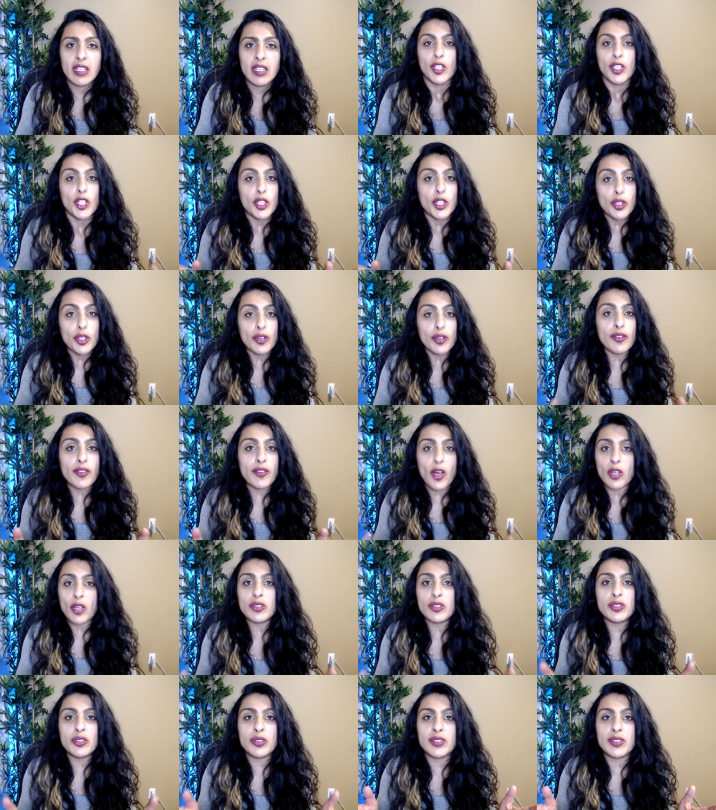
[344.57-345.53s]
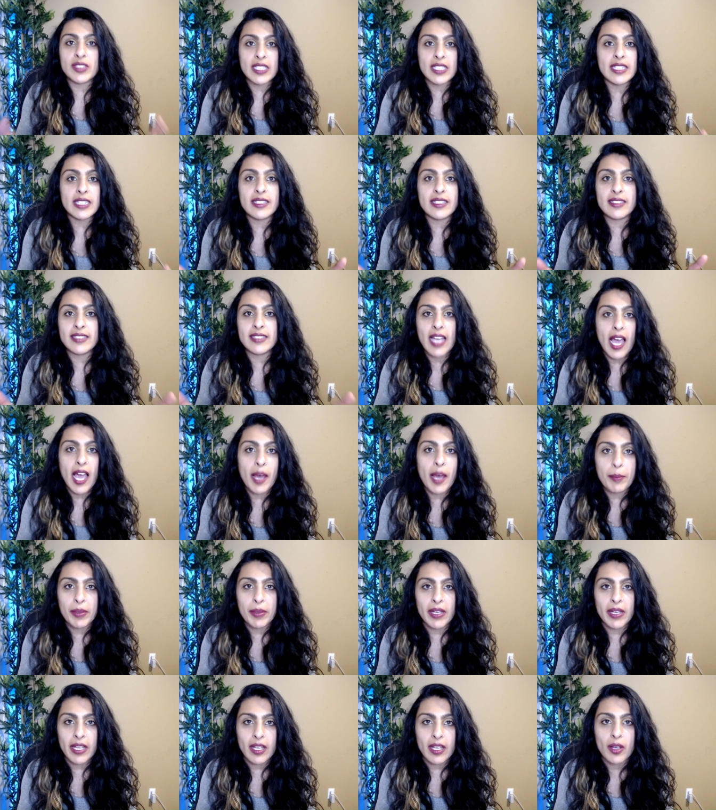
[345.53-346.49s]
You've also seen this
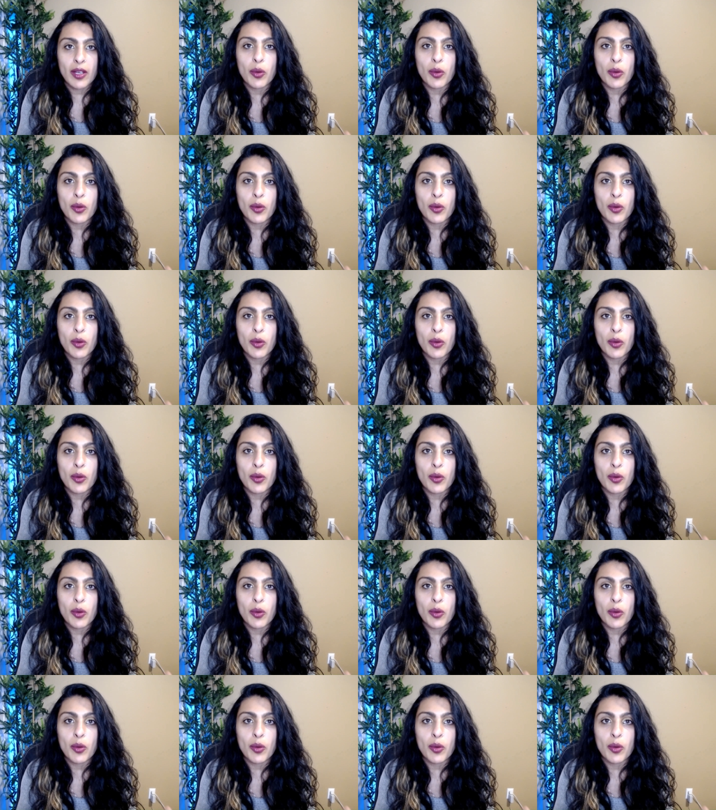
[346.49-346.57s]
happening